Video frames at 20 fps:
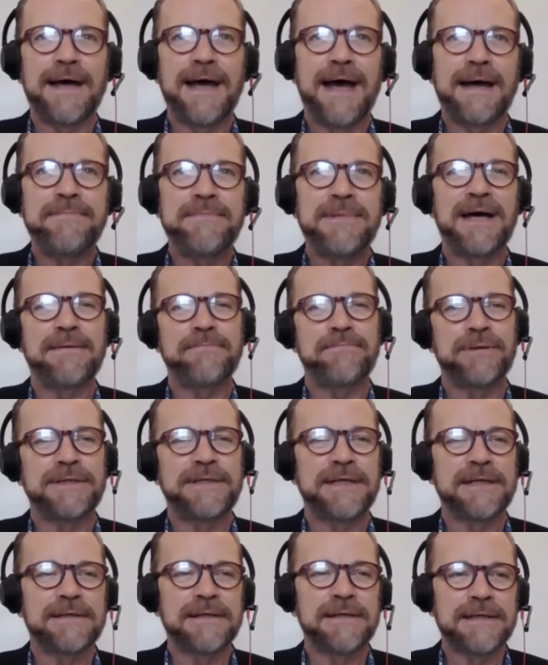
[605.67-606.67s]
I'm not
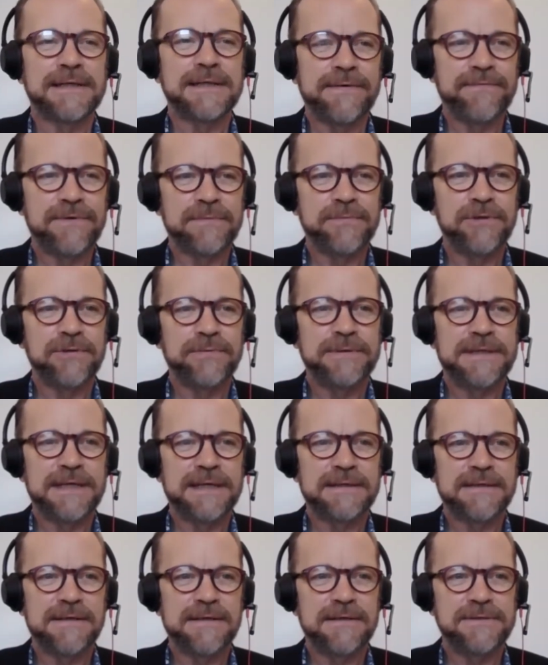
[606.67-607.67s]
particularly comfortable with
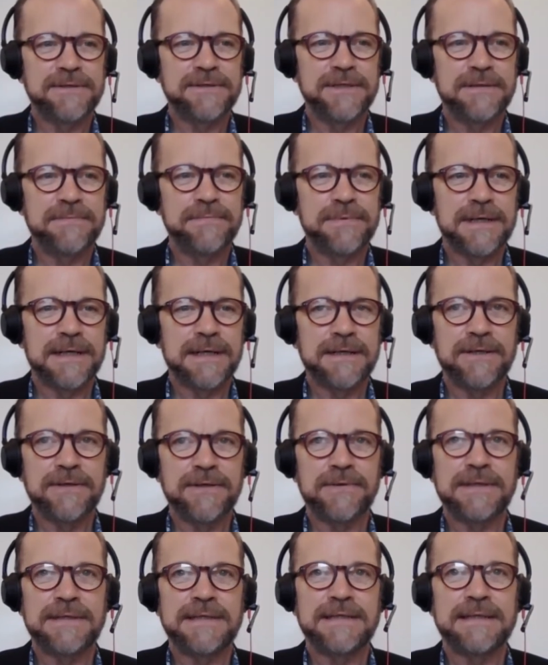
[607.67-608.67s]
technology, but I
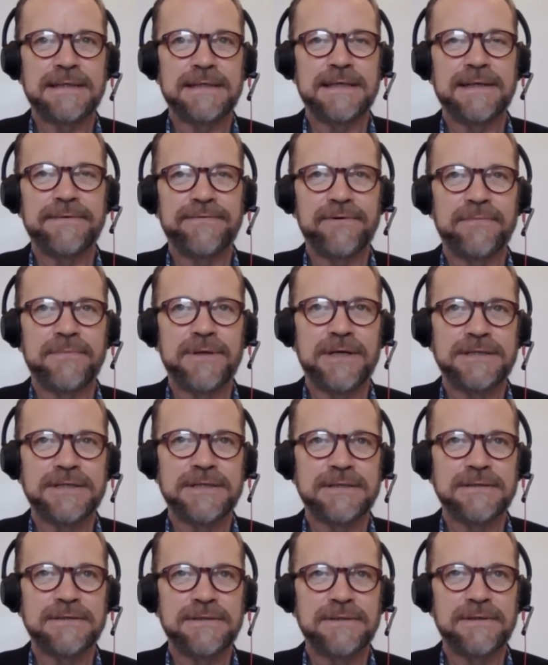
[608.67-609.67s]
know I need to get
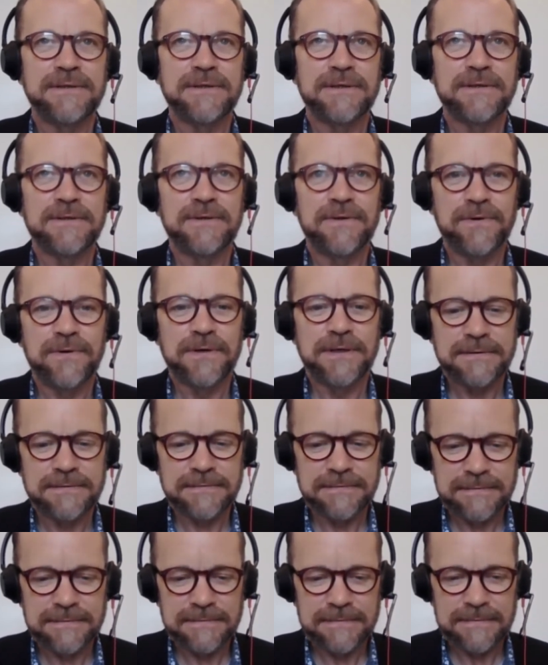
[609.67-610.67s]
information to the court.
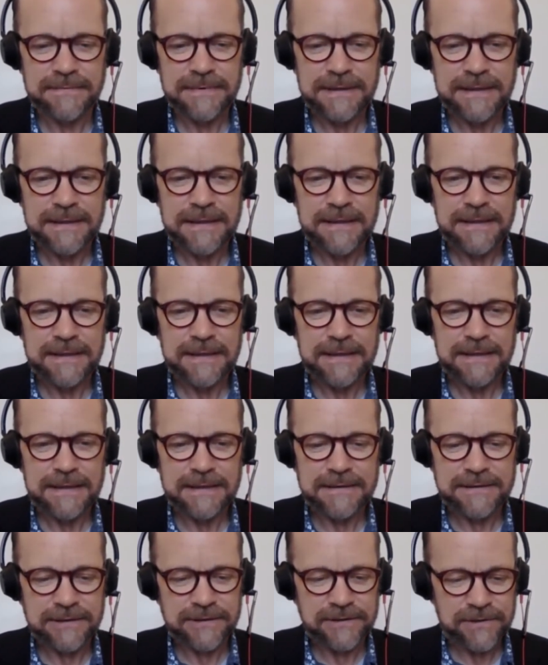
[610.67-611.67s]

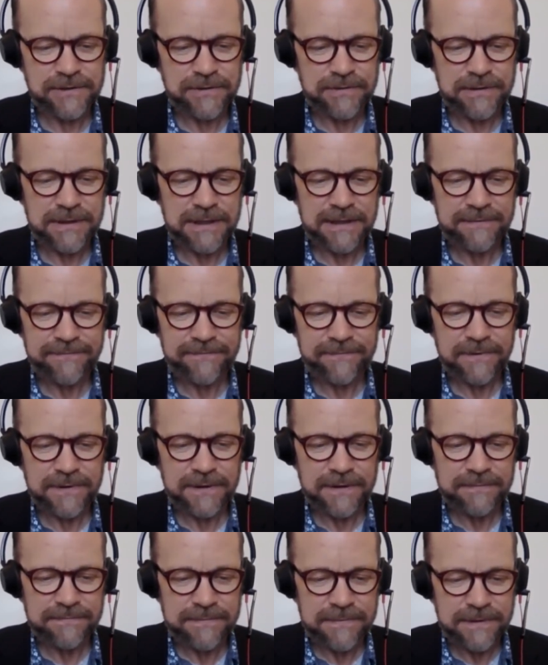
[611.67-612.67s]
Is it true that for
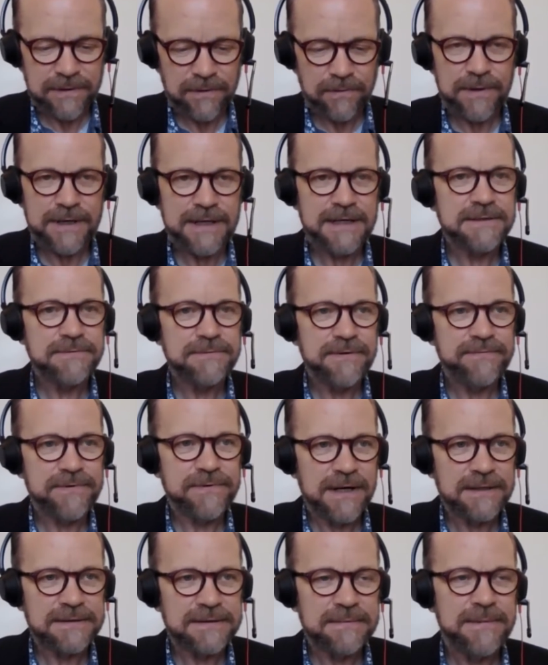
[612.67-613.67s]
the ways we've
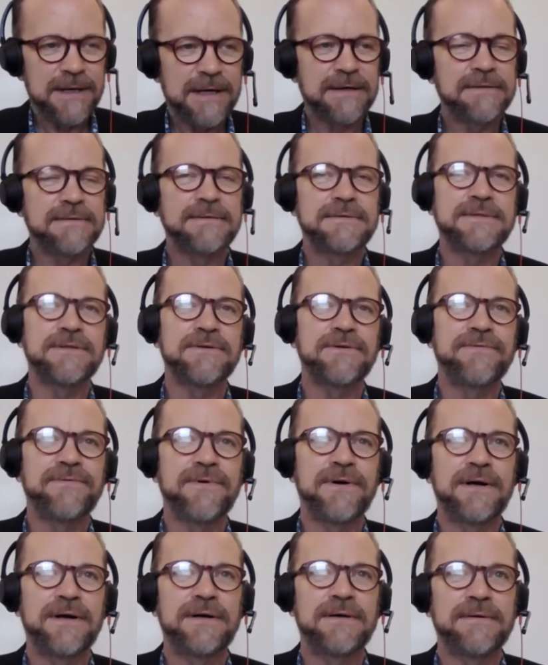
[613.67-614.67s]
talked about so
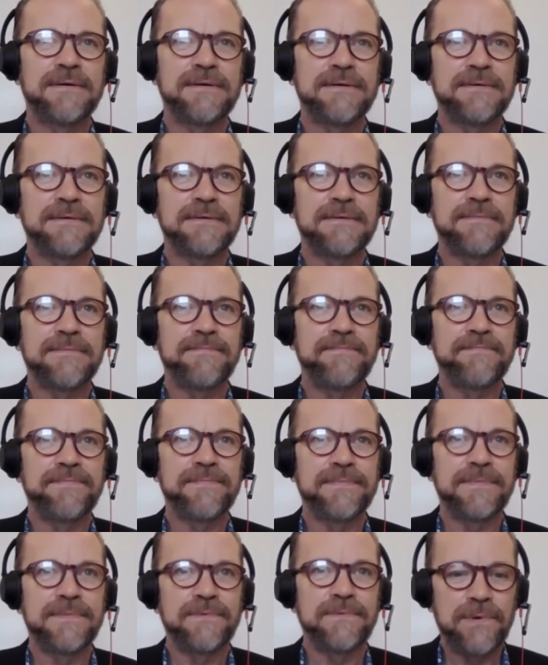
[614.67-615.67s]
far,
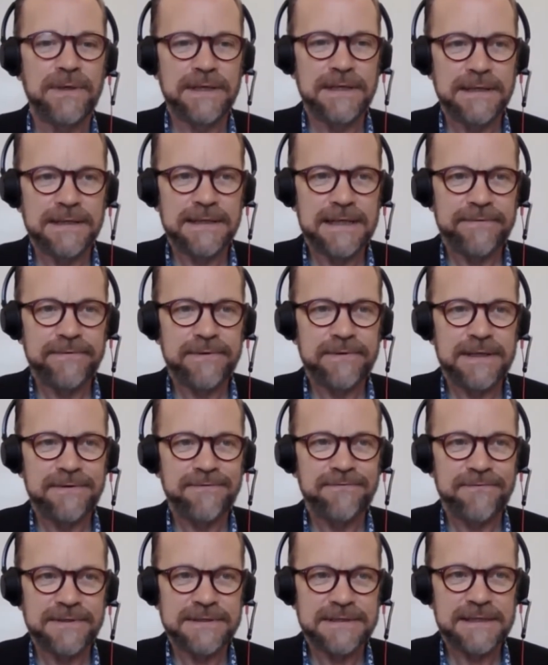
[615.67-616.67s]
we can get
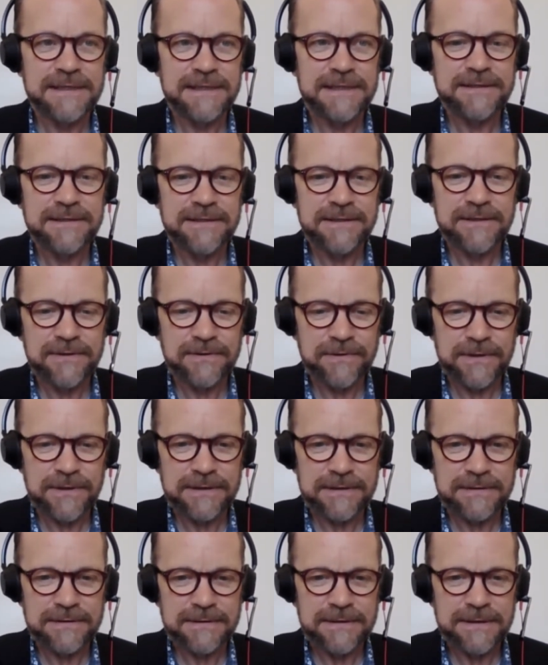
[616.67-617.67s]
everything physically to the court?